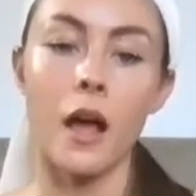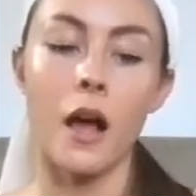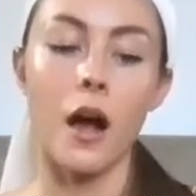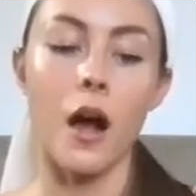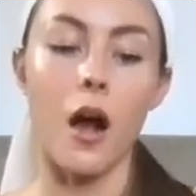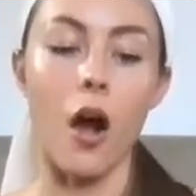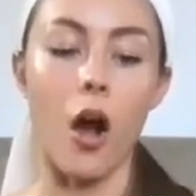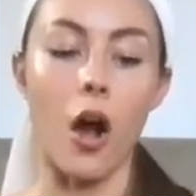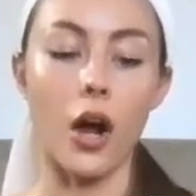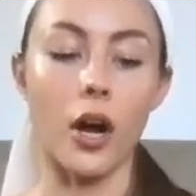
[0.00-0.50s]

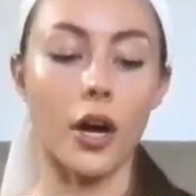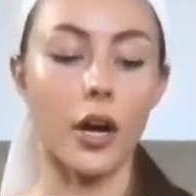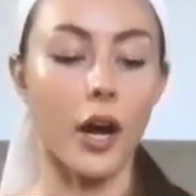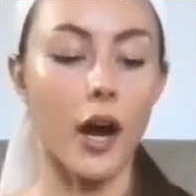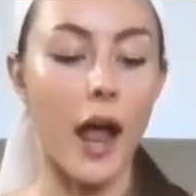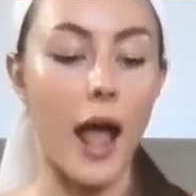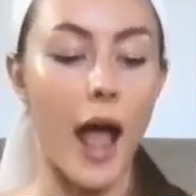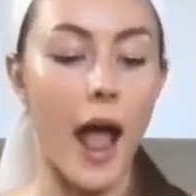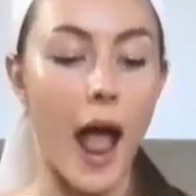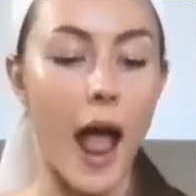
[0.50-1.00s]

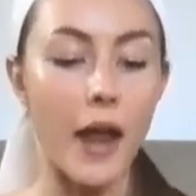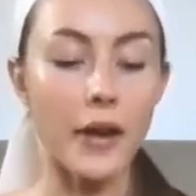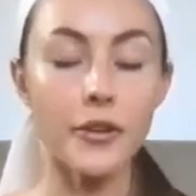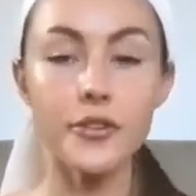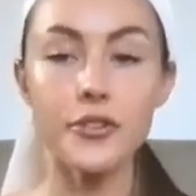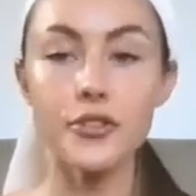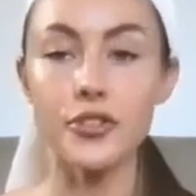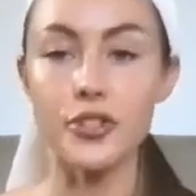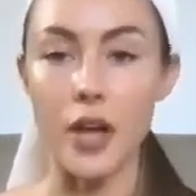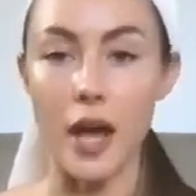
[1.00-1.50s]
Our
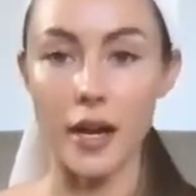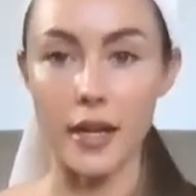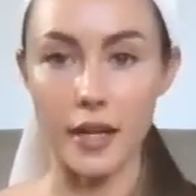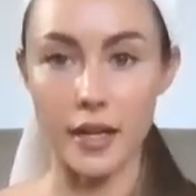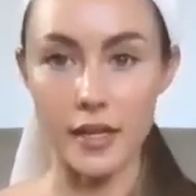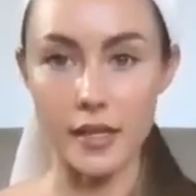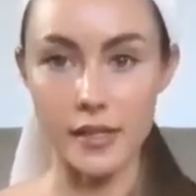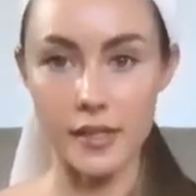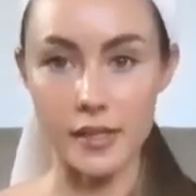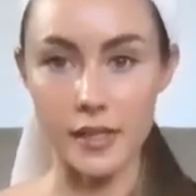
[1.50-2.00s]

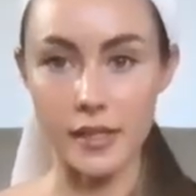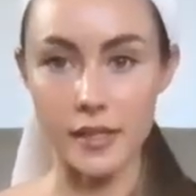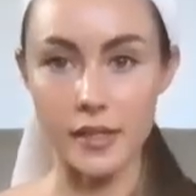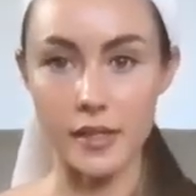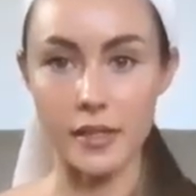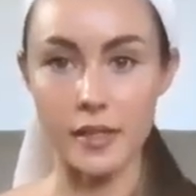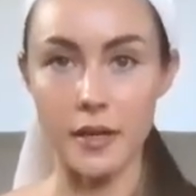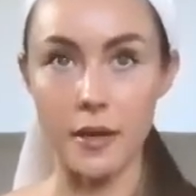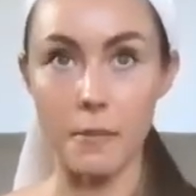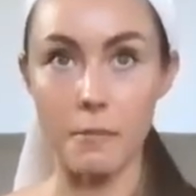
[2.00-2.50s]
energetic
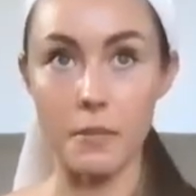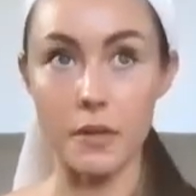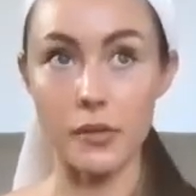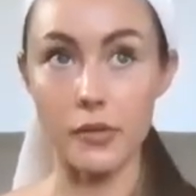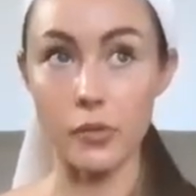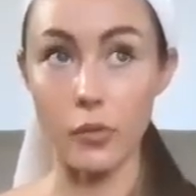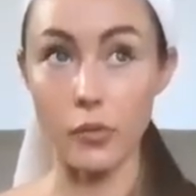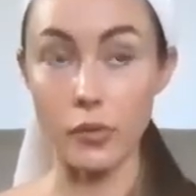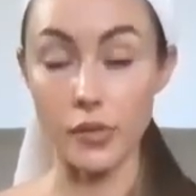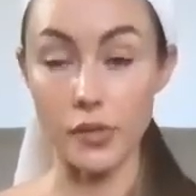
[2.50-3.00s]
system is
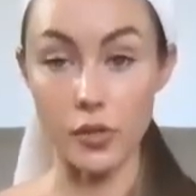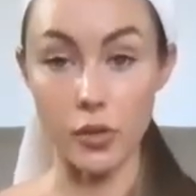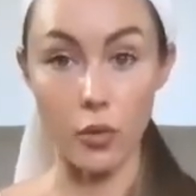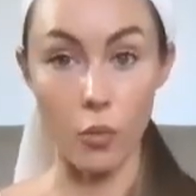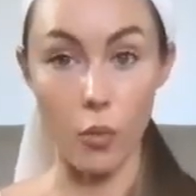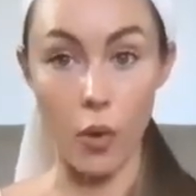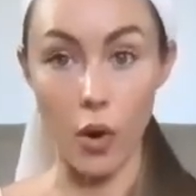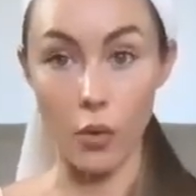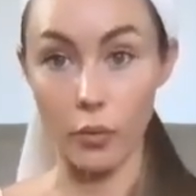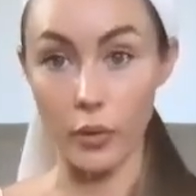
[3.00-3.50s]
also
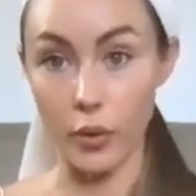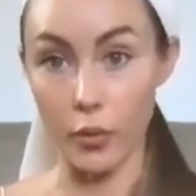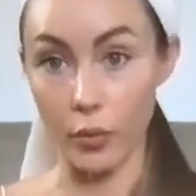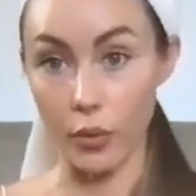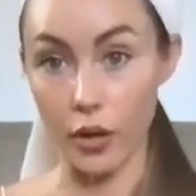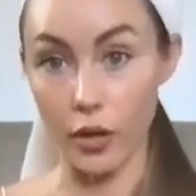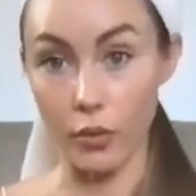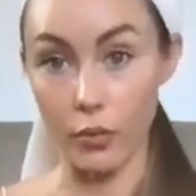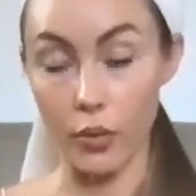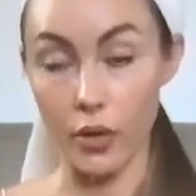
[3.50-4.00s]
what we
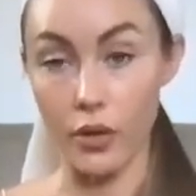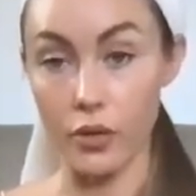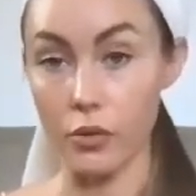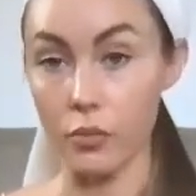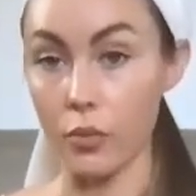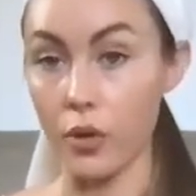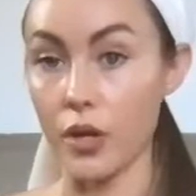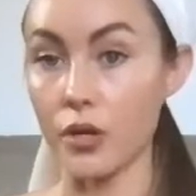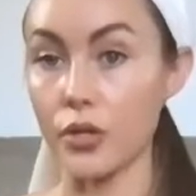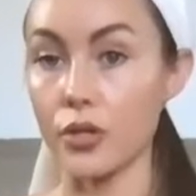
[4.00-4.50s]
work with
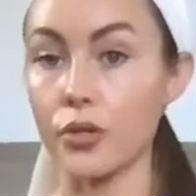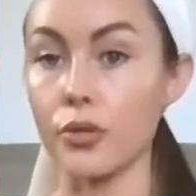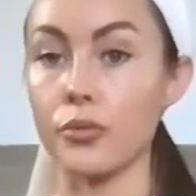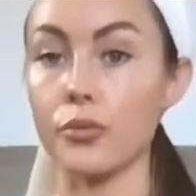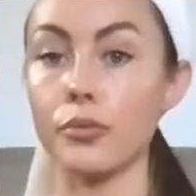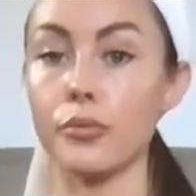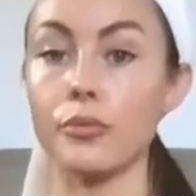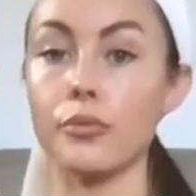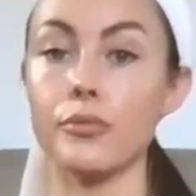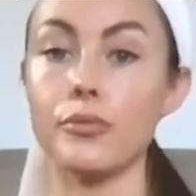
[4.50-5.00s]
when
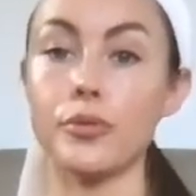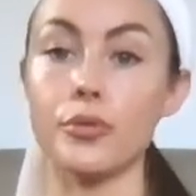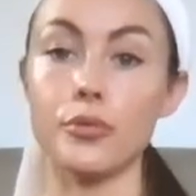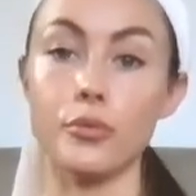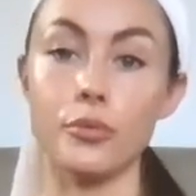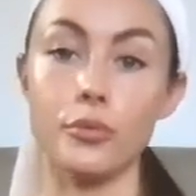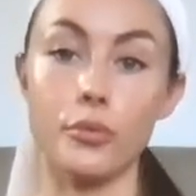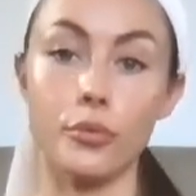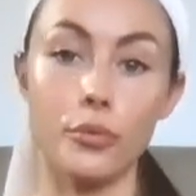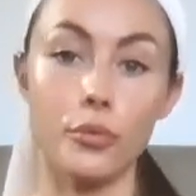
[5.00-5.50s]
you
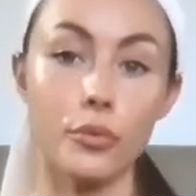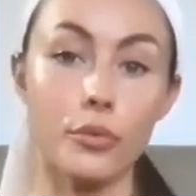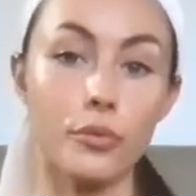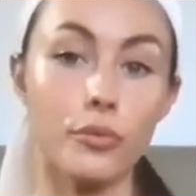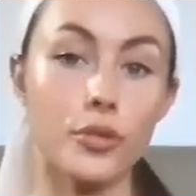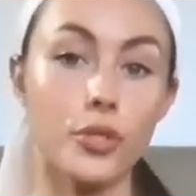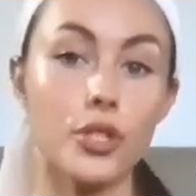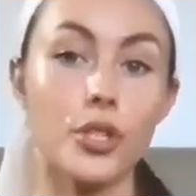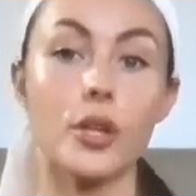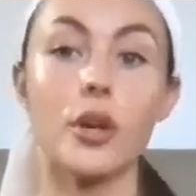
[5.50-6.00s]
do
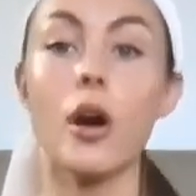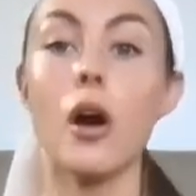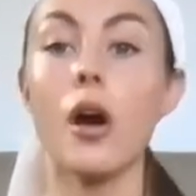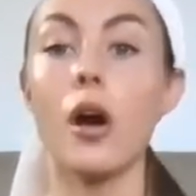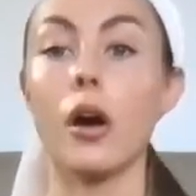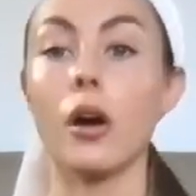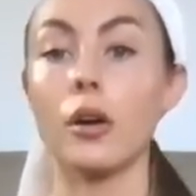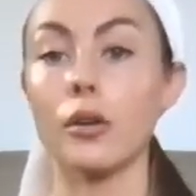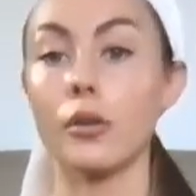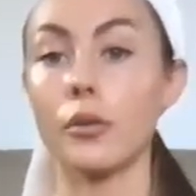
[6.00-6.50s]

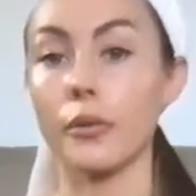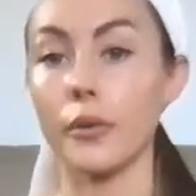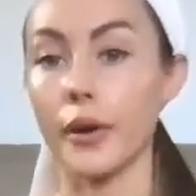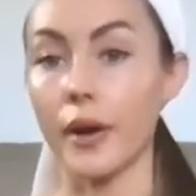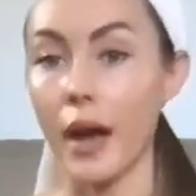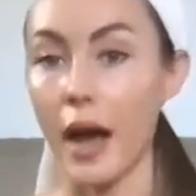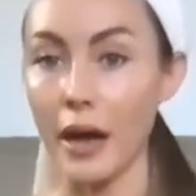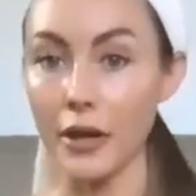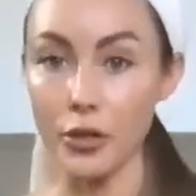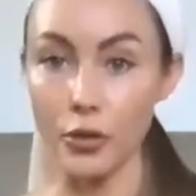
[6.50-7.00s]
Qigong or
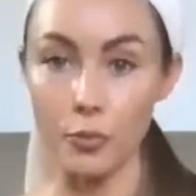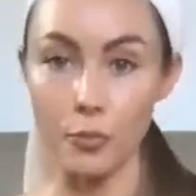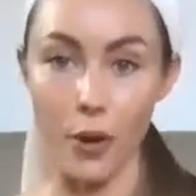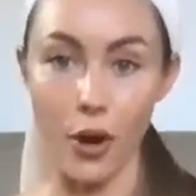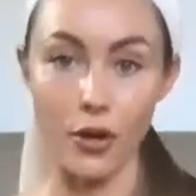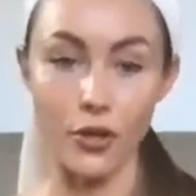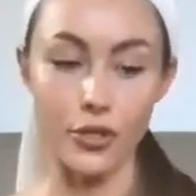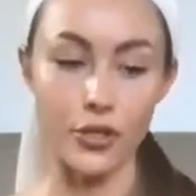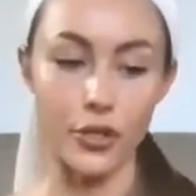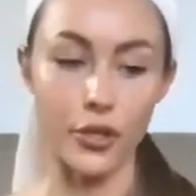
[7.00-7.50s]

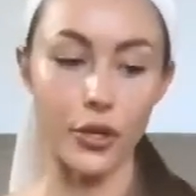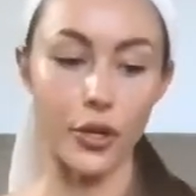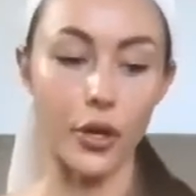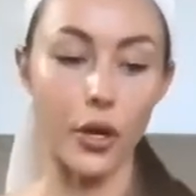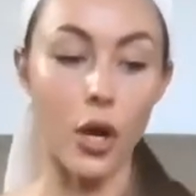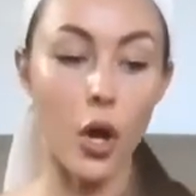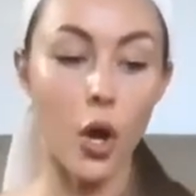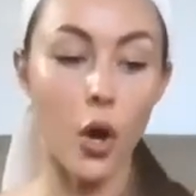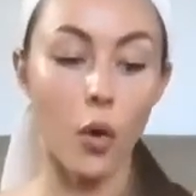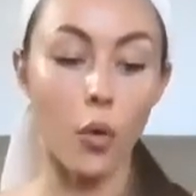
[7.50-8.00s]
acupuncture
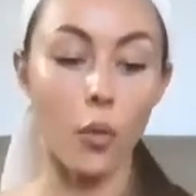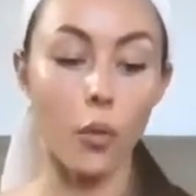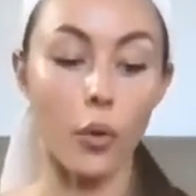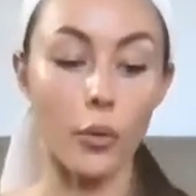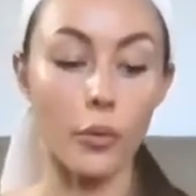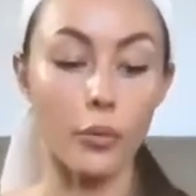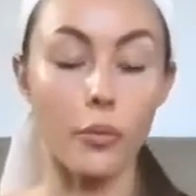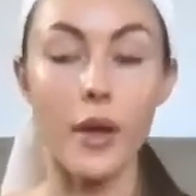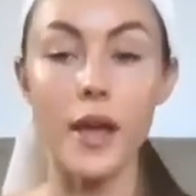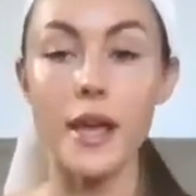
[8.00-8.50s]

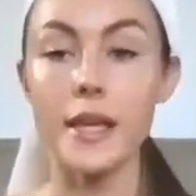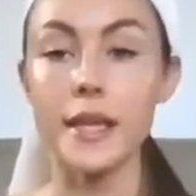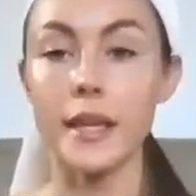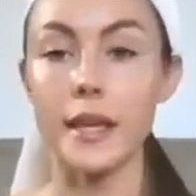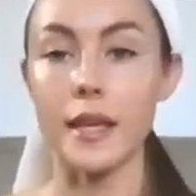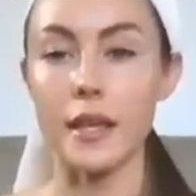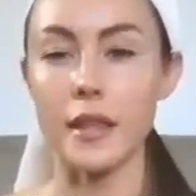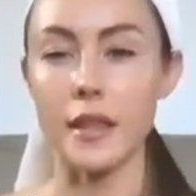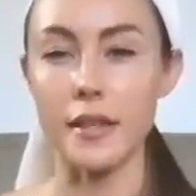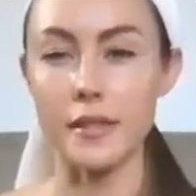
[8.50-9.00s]
or Reiki.